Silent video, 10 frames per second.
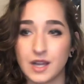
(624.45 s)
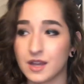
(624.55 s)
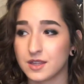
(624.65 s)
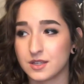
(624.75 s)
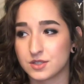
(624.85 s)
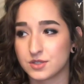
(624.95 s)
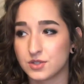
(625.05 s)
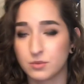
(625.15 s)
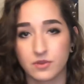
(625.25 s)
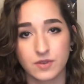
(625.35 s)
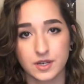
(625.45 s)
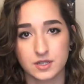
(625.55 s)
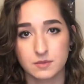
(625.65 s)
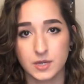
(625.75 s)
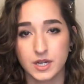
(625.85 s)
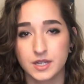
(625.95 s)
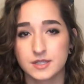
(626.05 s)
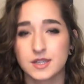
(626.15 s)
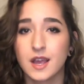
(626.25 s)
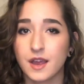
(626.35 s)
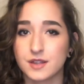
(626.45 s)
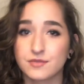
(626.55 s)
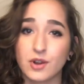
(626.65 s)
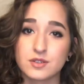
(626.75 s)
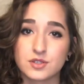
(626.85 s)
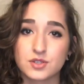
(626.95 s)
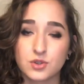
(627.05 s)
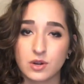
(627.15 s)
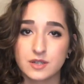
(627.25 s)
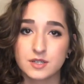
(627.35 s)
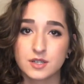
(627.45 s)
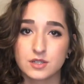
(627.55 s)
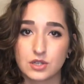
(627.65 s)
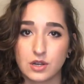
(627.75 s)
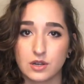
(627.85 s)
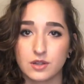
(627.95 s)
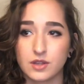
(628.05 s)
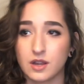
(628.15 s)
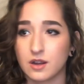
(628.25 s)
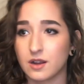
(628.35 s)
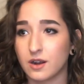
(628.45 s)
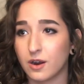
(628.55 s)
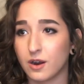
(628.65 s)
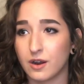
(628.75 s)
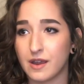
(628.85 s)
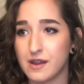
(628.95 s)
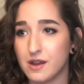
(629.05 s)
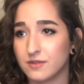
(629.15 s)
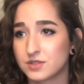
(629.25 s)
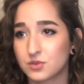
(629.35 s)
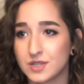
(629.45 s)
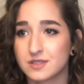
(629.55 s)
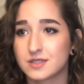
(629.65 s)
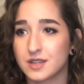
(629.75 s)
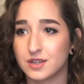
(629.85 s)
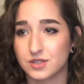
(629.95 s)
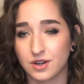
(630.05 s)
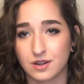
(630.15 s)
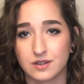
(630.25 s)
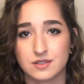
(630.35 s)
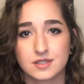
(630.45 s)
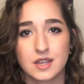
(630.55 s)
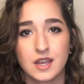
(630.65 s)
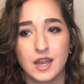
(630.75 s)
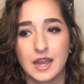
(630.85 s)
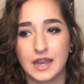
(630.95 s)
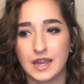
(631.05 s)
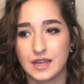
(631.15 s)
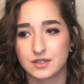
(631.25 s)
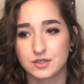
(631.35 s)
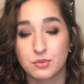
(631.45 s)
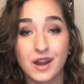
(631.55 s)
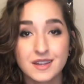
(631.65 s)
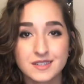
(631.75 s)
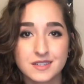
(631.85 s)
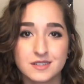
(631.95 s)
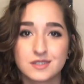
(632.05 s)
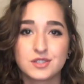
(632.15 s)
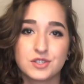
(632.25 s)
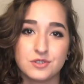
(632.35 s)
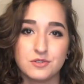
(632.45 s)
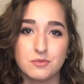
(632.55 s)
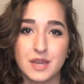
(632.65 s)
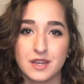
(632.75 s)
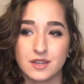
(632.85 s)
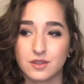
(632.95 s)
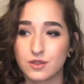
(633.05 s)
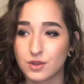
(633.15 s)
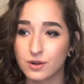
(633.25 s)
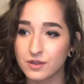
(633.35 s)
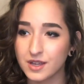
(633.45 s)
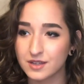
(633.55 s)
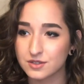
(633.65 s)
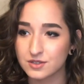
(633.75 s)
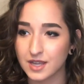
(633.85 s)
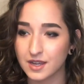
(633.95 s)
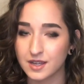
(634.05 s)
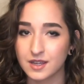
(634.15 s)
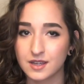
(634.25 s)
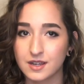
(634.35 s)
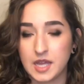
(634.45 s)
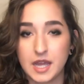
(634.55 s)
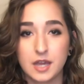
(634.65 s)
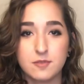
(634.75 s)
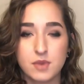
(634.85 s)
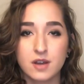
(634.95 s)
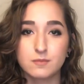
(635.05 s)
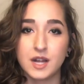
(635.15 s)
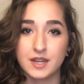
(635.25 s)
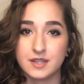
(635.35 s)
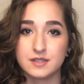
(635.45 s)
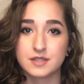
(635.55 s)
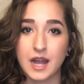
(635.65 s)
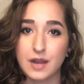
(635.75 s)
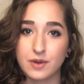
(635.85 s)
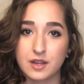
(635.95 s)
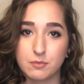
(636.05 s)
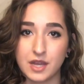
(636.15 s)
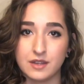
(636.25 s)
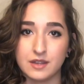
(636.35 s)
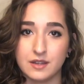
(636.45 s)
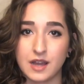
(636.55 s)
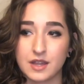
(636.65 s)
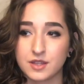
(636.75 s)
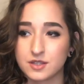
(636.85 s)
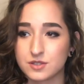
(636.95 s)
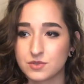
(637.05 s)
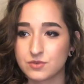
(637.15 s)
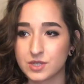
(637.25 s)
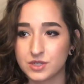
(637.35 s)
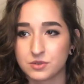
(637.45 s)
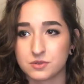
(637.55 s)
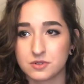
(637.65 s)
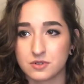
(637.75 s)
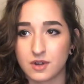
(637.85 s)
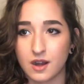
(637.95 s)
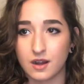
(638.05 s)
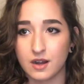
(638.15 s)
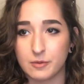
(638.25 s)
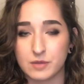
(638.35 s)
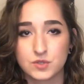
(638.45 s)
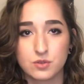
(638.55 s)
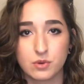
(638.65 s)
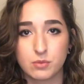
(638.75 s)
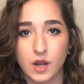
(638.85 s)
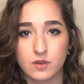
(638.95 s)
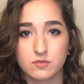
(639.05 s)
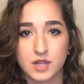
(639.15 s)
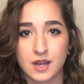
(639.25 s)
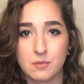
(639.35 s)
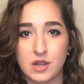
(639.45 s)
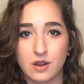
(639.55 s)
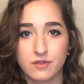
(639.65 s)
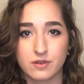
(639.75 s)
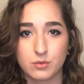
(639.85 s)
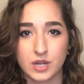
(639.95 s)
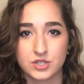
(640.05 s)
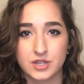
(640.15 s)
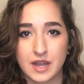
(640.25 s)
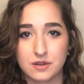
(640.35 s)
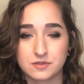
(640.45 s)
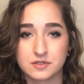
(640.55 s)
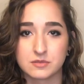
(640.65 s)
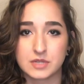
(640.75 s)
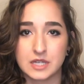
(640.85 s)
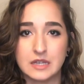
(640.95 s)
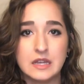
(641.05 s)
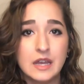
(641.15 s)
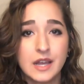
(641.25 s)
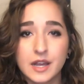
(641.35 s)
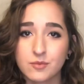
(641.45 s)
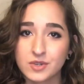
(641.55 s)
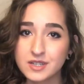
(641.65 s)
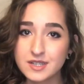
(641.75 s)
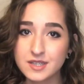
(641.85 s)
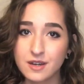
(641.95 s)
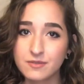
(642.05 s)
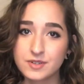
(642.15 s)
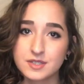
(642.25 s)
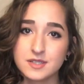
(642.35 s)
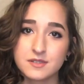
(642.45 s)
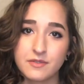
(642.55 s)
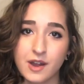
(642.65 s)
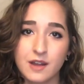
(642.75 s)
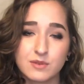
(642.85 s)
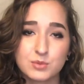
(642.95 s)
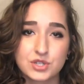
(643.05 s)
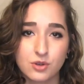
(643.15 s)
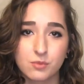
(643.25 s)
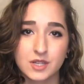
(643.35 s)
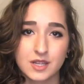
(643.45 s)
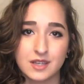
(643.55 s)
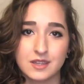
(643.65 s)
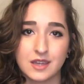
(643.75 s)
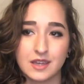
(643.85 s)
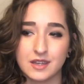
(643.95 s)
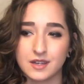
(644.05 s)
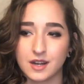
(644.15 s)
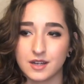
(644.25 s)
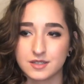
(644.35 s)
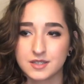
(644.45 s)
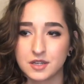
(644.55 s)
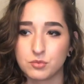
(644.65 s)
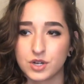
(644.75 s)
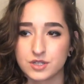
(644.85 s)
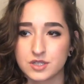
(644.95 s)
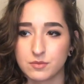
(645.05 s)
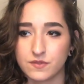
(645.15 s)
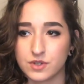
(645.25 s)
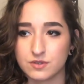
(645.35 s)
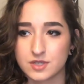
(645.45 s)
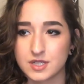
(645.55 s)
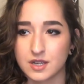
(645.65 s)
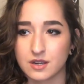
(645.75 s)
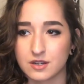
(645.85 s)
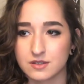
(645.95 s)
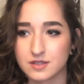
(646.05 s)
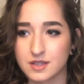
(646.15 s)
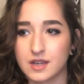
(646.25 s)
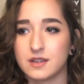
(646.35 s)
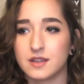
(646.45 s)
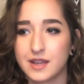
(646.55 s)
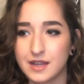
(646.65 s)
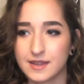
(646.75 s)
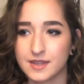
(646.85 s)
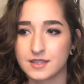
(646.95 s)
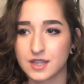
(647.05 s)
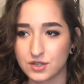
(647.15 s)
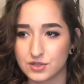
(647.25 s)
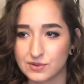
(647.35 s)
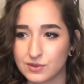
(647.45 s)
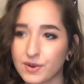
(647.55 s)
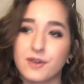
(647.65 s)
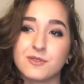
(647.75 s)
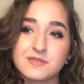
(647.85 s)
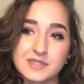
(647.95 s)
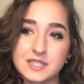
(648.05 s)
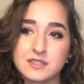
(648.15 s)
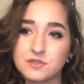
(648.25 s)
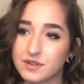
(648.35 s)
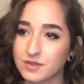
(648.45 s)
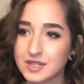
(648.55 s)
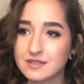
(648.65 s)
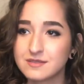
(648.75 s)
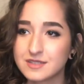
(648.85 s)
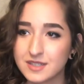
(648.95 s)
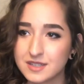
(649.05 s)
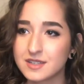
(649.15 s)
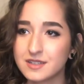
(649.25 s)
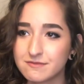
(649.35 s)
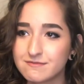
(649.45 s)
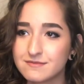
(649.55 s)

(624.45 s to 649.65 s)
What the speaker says: I think it's a super fun experience. And as far as the story is concerned, there are enough twists and turns and surprises to make it thoroughly entertaining. And bottom line is, I recommend it. I think this was really cool. I'm super proud of Black Mirror for branching out a little bit. And I'm really excited for season 5. I'm just hoping that they skip on some of those stinkers that they tend to throw into every season.